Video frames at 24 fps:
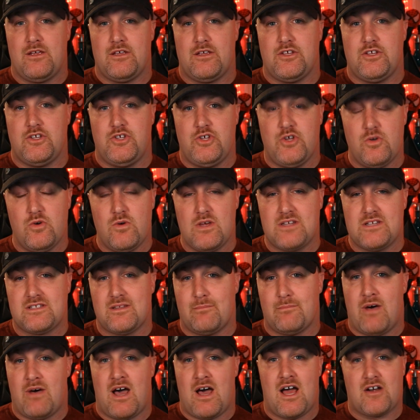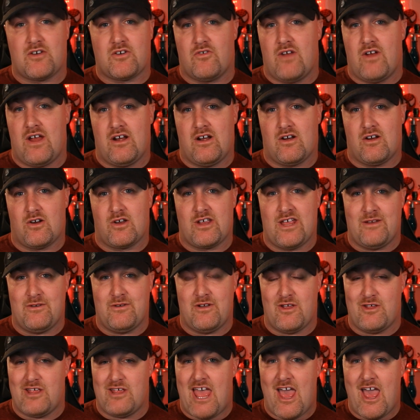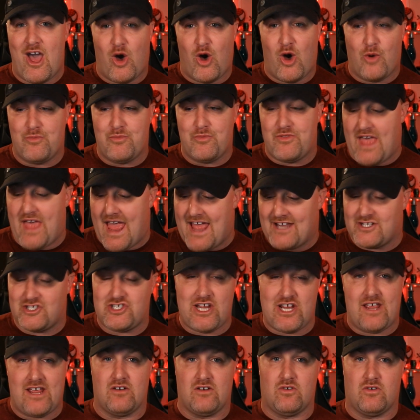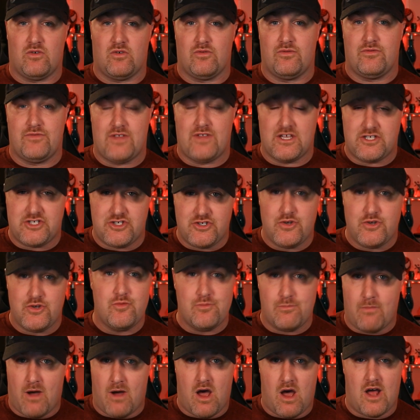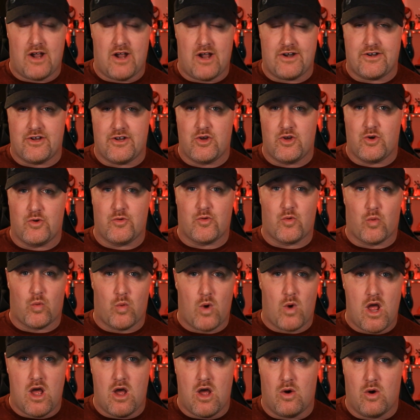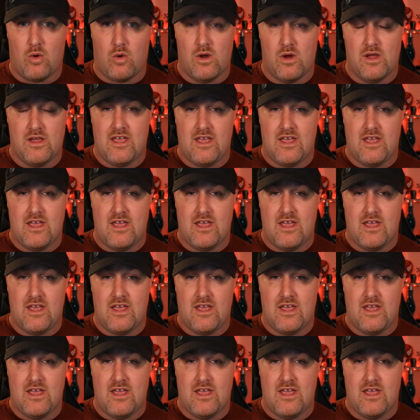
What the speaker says: You as the moderator can help that channel that you mod grow